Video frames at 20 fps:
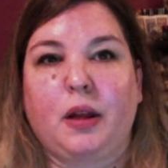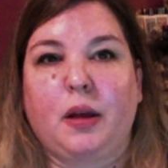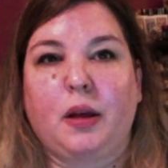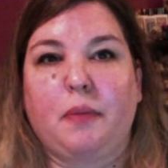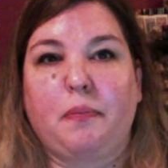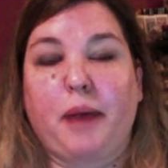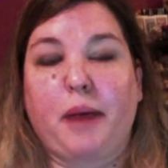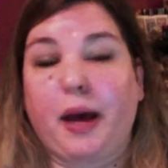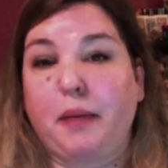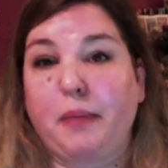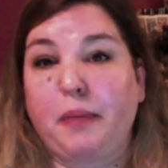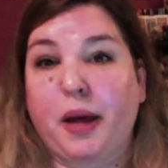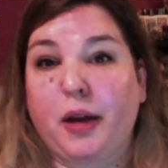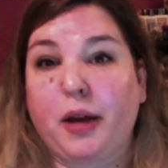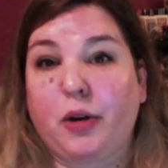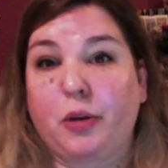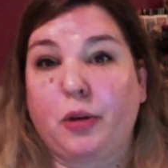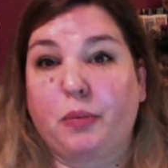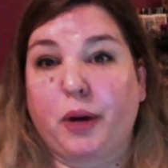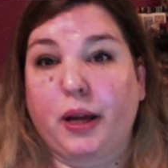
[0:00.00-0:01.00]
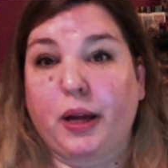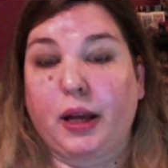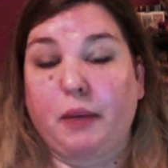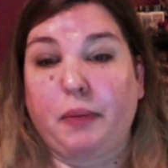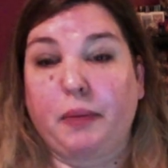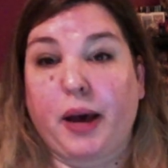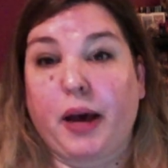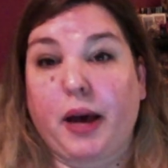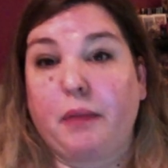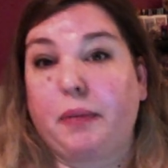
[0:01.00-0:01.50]
Mad Men or Breaking
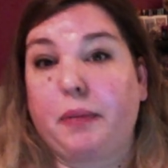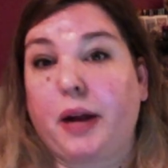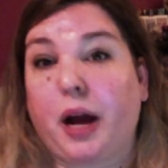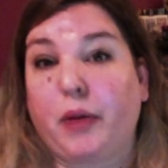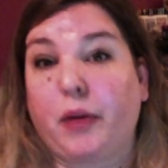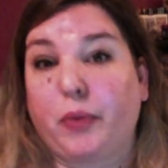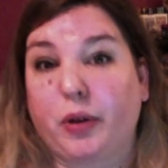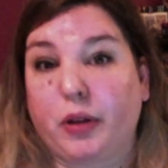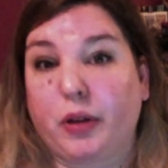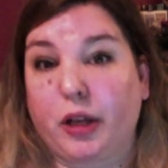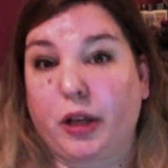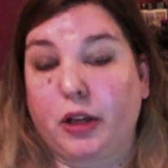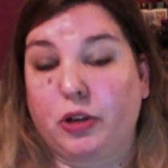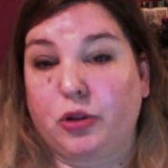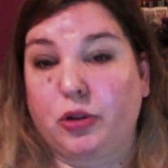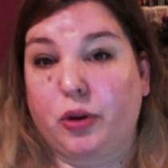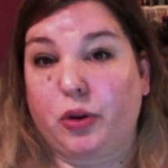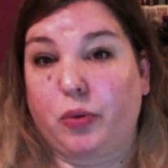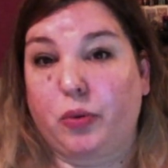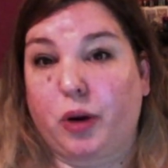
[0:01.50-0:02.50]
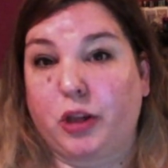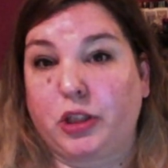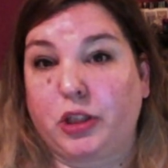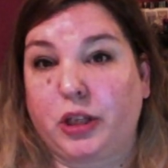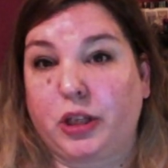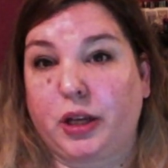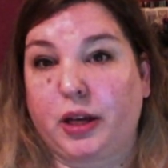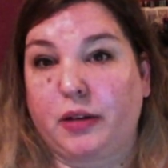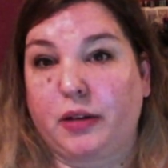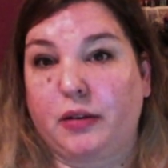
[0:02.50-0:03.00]
Bad, but I really enjoyed
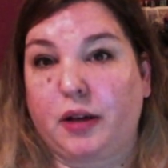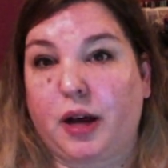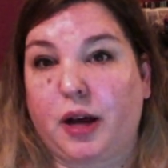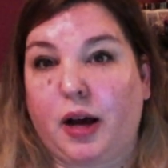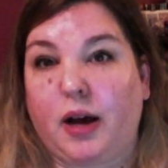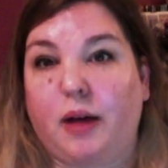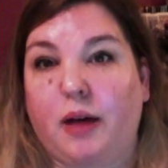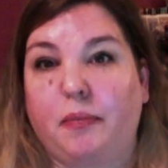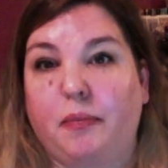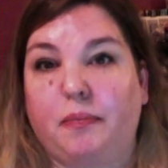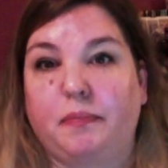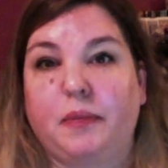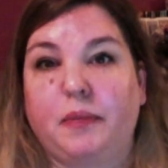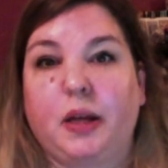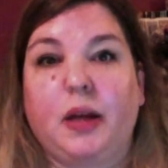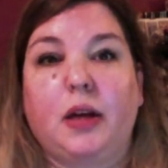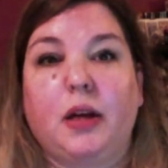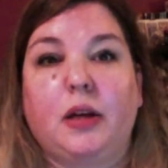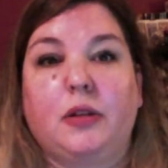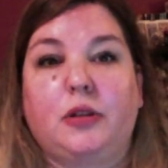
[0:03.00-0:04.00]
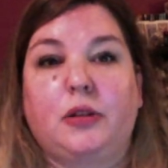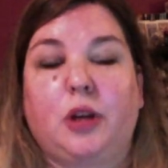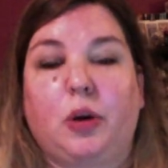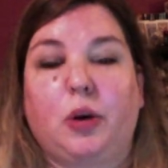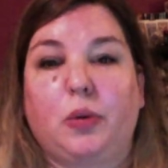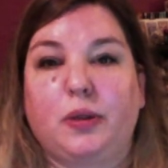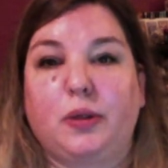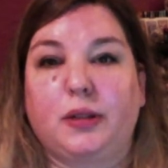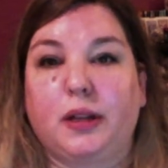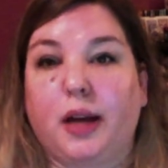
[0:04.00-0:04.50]
watching it. So
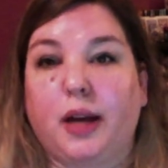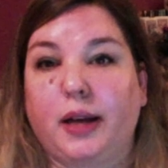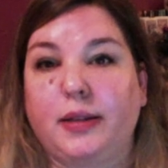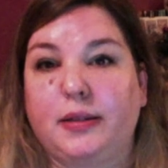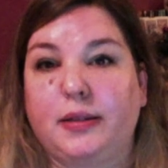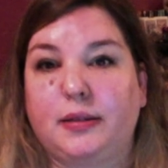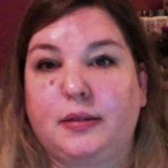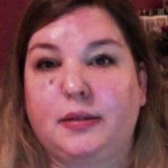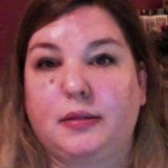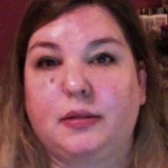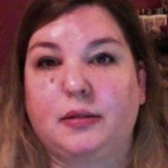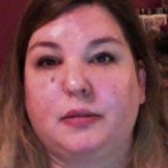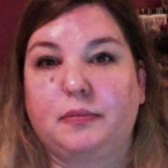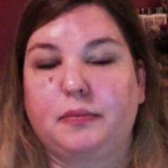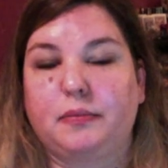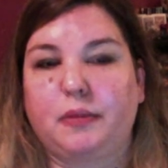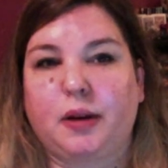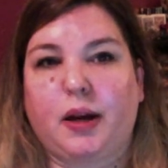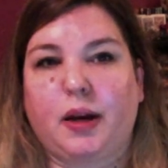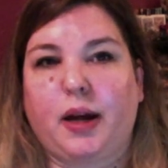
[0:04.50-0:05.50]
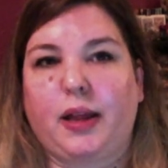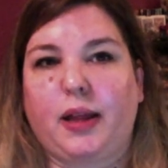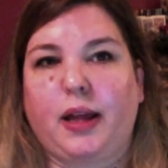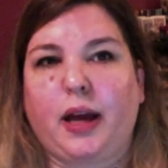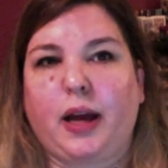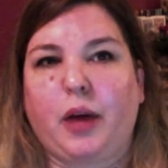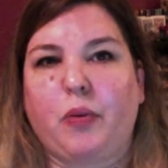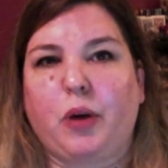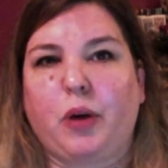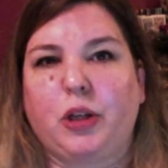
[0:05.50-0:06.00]
it was I
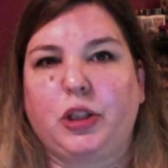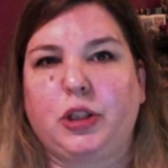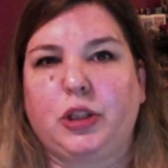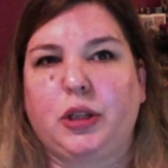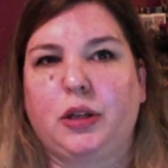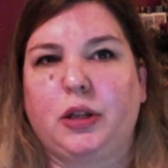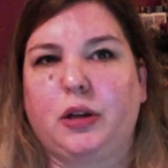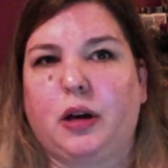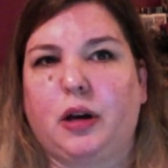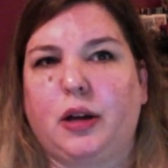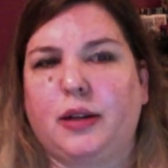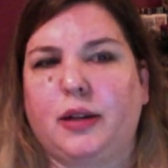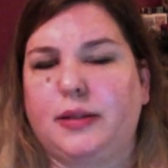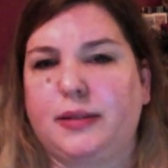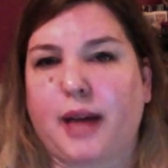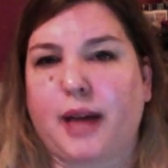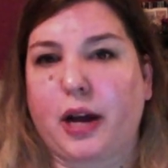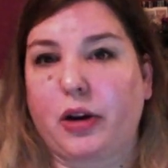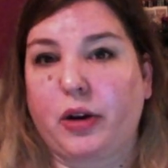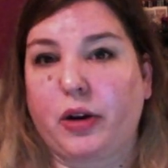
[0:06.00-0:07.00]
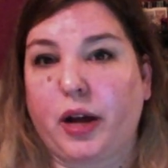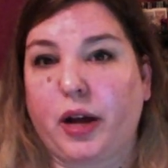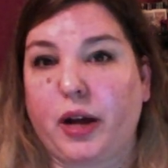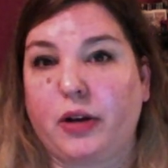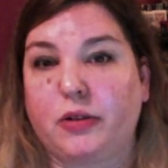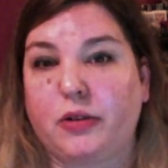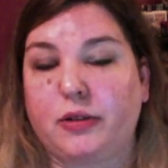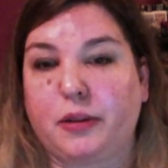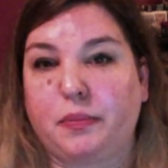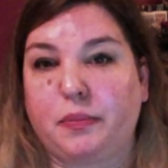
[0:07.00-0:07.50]
think I watched it on a Saturday
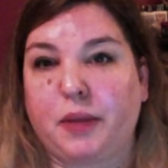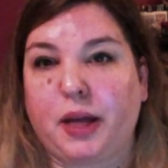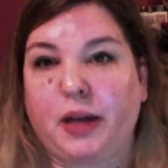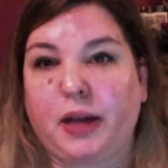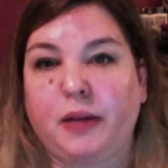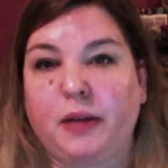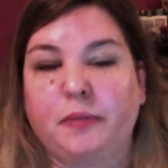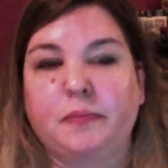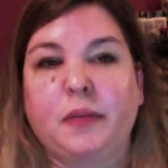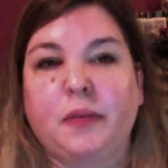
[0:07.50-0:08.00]
or something.